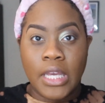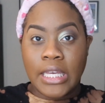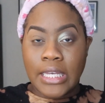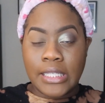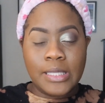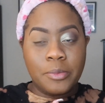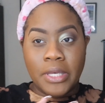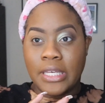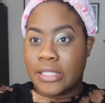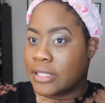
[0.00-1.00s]
Easy
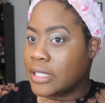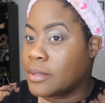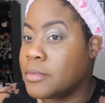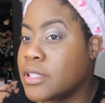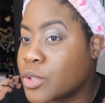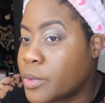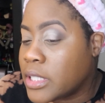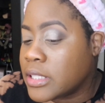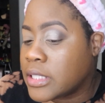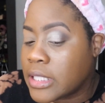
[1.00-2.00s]
peasy, lemon
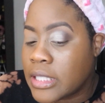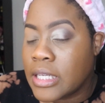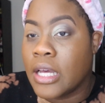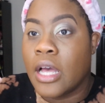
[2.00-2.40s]
squeezy,